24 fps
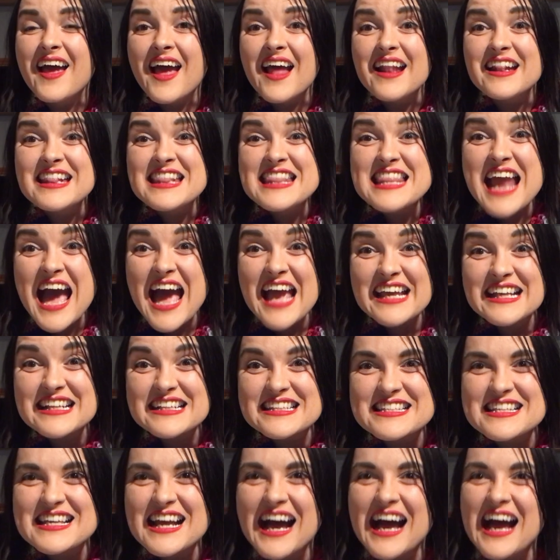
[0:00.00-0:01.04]

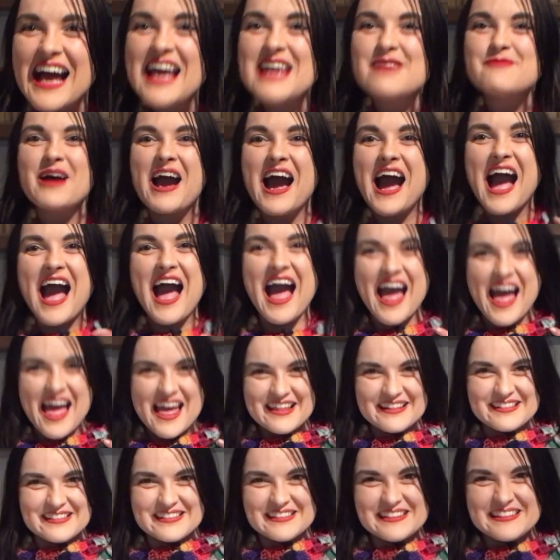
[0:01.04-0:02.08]
Nighttime? I
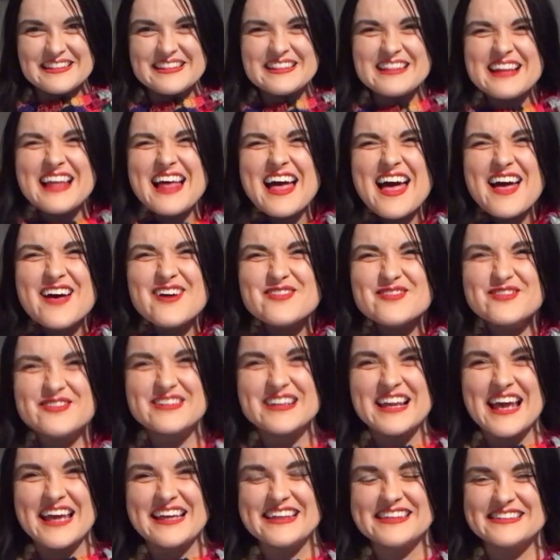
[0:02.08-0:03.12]
love
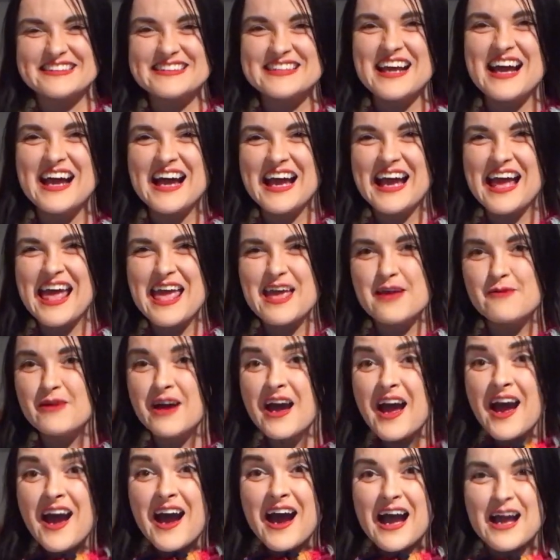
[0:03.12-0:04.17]
nighttime.
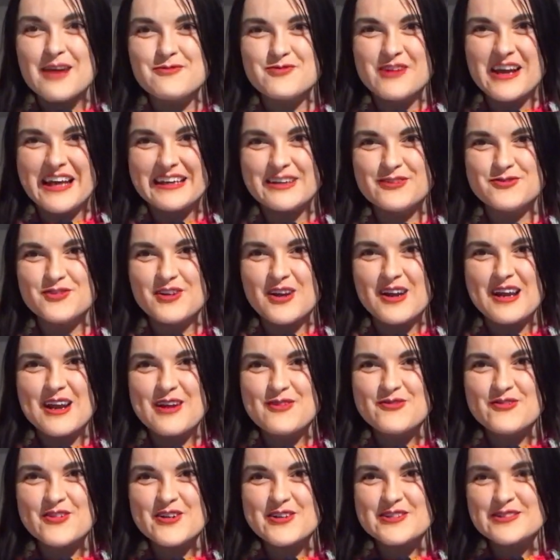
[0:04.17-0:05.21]
I'm ready for our
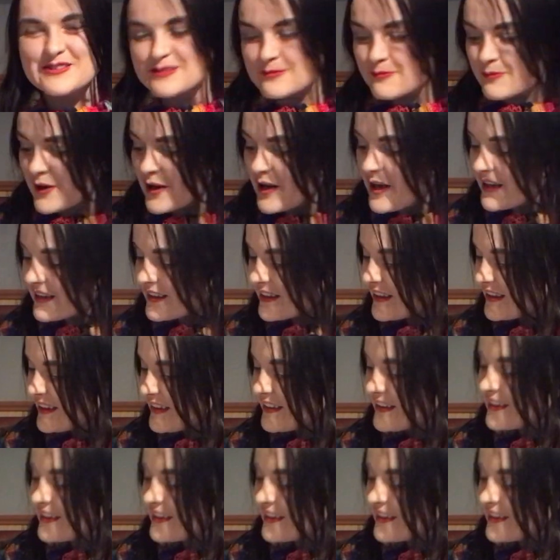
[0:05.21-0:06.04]
first book.